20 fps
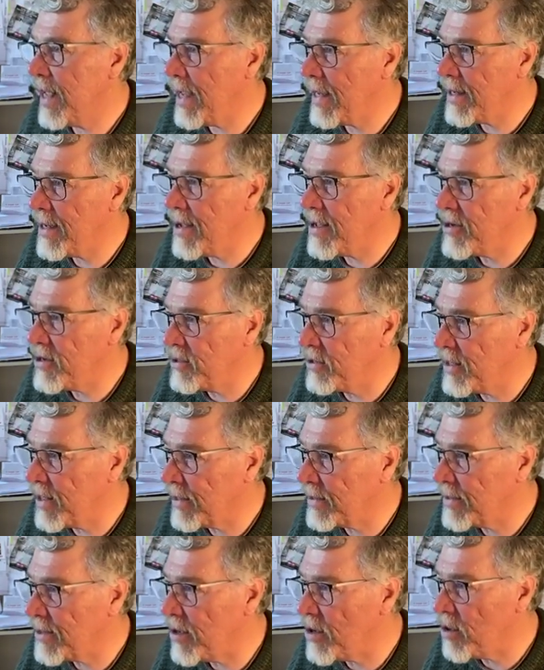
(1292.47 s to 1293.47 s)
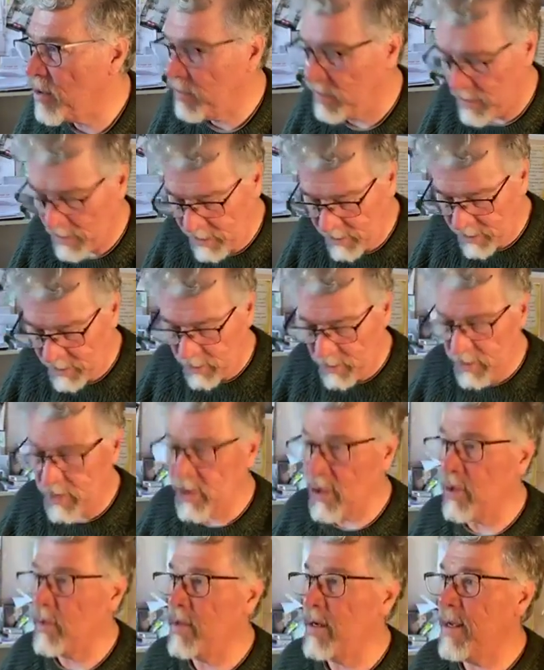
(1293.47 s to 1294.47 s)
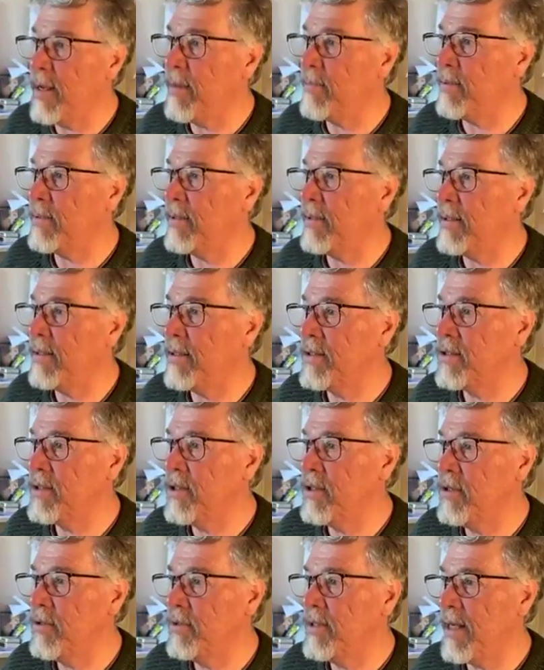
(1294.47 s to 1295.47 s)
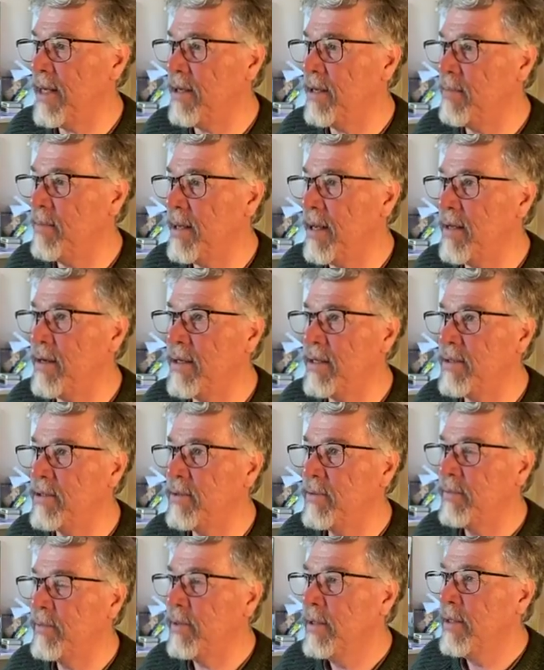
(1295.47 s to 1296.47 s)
hang on or let go, but we're going up. There's no doubt about it.